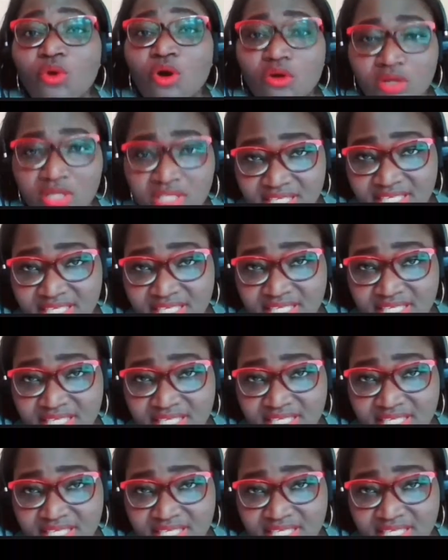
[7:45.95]

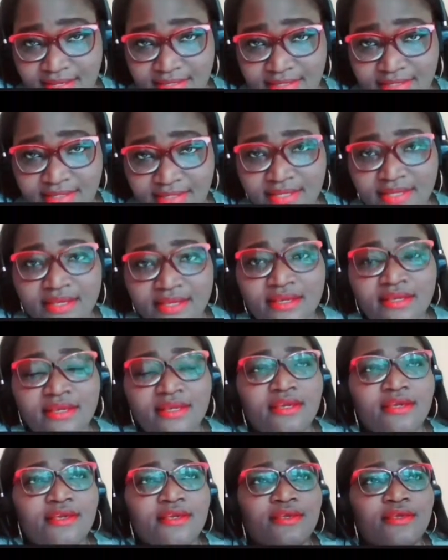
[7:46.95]
walk-in
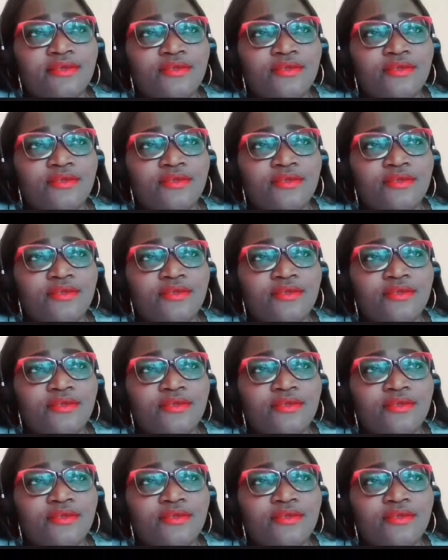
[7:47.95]
centers.